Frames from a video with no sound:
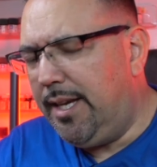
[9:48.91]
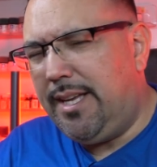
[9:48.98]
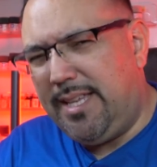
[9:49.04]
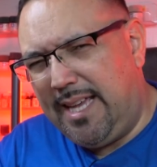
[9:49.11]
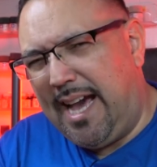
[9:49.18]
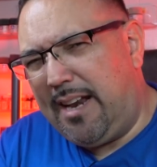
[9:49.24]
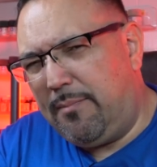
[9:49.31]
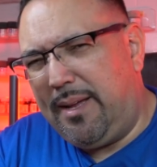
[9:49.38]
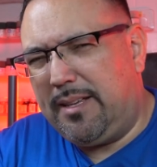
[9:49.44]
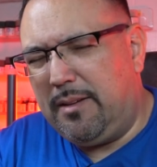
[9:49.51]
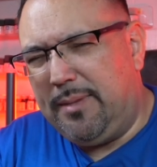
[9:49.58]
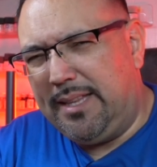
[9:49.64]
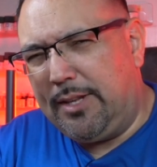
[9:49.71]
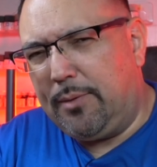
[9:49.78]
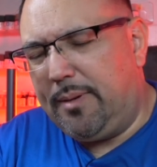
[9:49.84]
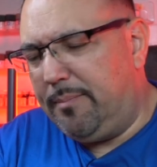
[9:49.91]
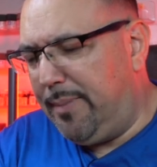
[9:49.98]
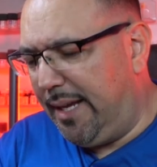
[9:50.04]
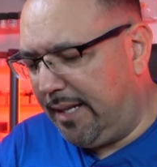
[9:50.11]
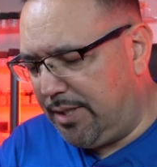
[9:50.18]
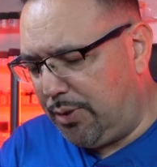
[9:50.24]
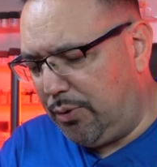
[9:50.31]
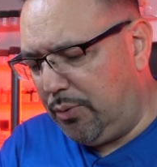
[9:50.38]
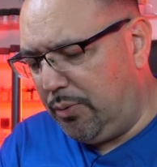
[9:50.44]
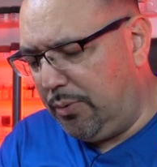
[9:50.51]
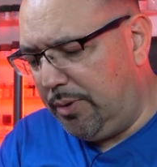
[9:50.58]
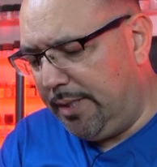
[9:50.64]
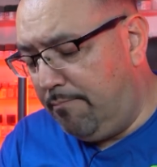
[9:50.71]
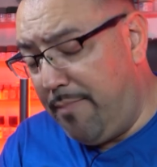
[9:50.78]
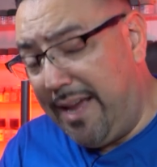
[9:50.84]
You had to make them a little bit big to
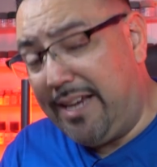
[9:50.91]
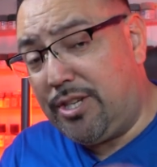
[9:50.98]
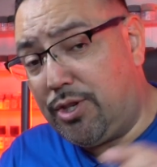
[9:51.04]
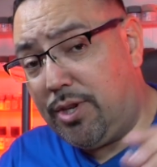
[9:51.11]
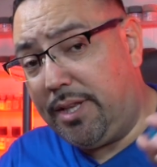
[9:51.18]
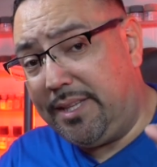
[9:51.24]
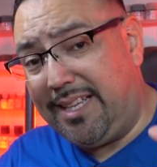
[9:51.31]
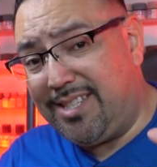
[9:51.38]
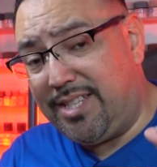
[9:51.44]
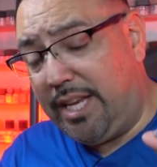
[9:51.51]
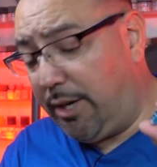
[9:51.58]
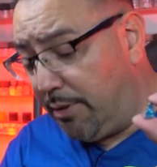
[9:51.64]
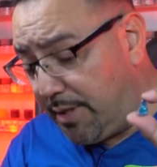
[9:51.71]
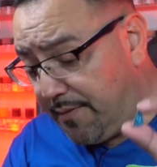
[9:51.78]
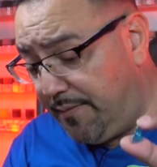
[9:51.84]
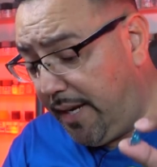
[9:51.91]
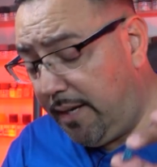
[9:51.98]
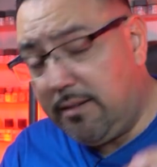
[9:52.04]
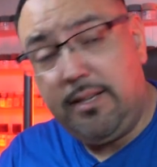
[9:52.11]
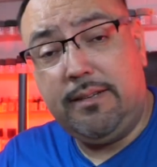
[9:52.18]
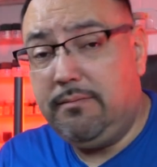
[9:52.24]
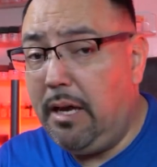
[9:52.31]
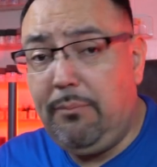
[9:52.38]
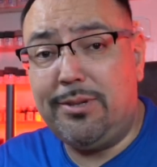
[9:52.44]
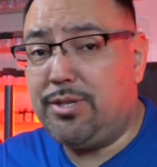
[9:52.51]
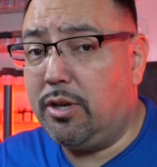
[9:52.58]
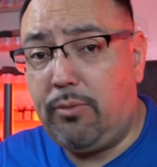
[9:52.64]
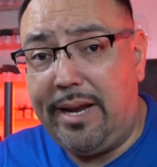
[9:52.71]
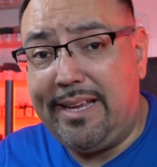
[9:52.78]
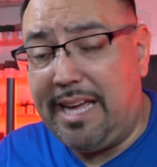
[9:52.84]
make sure that these stingers fit. It was a
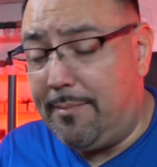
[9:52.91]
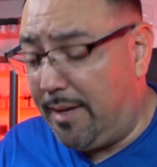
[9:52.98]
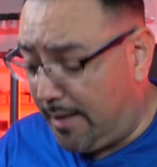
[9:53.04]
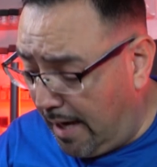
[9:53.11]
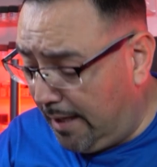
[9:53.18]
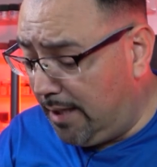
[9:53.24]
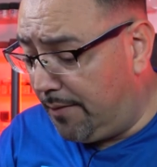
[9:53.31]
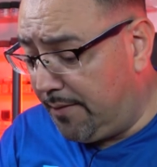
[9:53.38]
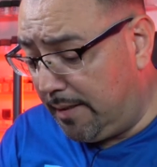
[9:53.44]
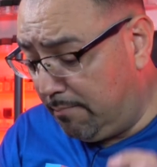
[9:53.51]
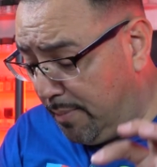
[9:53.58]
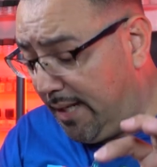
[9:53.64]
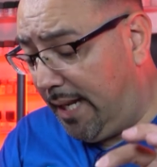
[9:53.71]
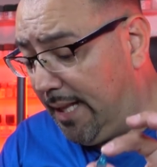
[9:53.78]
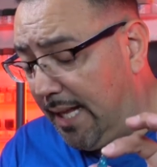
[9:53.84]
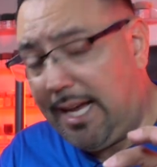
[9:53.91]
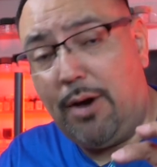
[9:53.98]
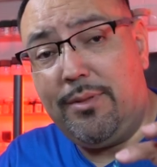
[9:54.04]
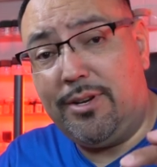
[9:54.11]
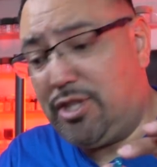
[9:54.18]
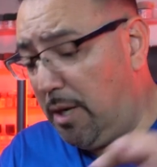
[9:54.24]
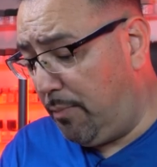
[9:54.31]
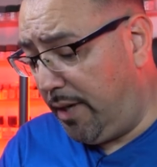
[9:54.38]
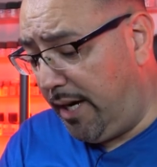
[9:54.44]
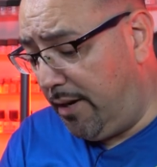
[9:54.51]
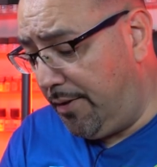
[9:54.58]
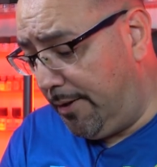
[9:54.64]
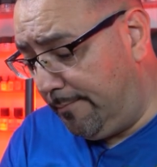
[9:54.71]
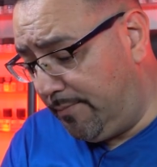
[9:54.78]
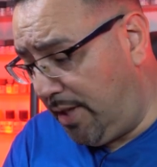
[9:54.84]
great gimmick. I loved it, but I like how they're separate here
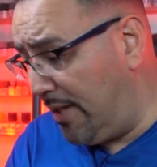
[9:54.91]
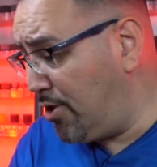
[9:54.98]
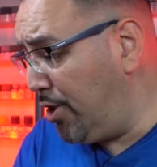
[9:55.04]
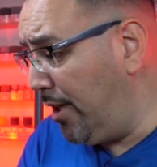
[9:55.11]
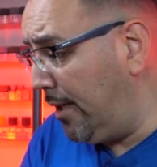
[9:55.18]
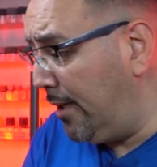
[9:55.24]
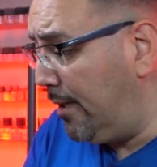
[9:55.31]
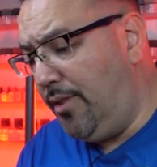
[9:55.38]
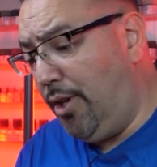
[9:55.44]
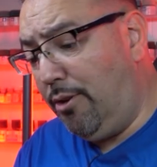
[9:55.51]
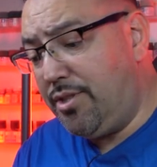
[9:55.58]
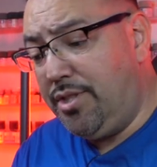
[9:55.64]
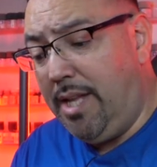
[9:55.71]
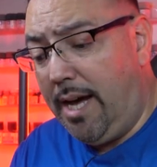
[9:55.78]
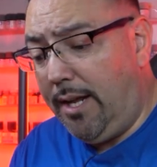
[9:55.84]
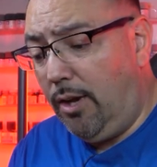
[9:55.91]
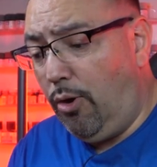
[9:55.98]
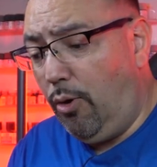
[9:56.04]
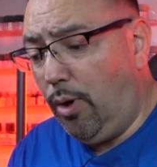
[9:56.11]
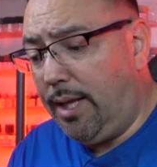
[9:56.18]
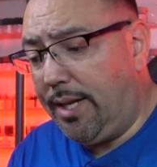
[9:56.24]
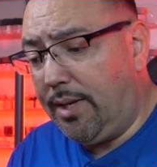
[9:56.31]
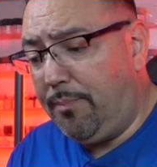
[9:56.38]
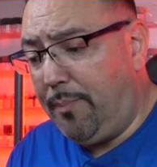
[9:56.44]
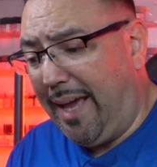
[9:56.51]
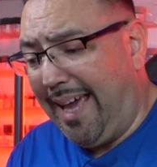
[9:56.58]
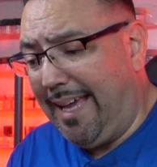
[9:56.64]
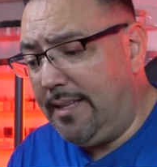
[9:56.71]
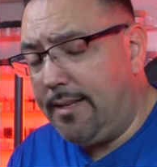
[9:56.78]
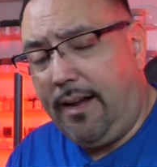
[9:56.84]
though. So that's good. There's not a whole lot of
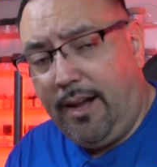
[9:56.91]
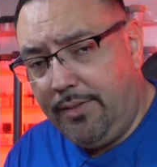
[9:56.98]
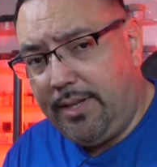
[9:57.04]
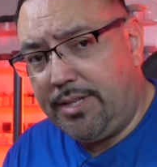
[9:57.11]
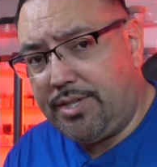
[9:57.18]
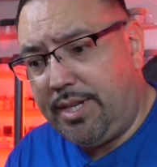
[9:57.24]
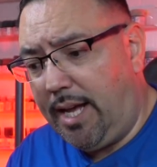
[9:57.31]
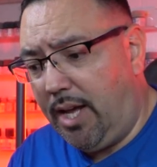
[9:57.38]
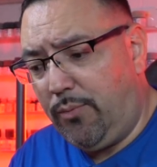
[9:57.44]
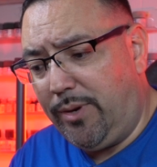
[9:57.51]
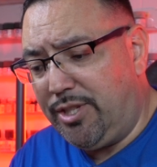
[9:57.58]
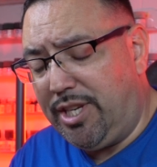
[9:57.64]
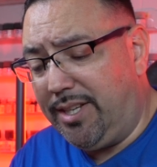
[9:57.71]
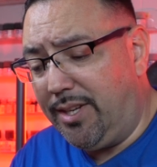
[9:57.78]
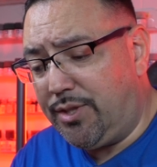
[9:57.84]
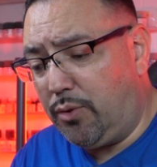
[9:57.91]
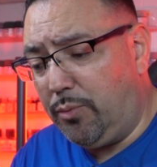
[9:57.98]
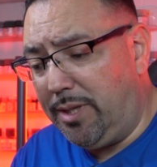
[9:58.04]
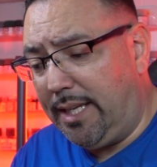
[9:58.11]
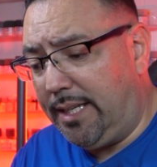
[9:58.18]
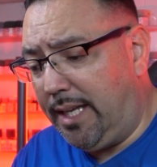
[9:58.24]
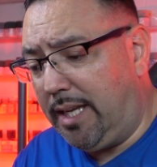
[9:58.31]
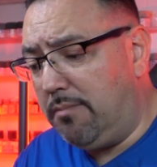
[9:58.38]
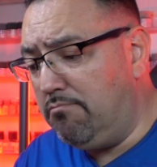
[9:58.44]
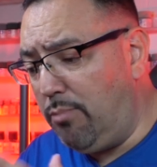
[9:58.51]
paint on this guy, which he doesn't really need.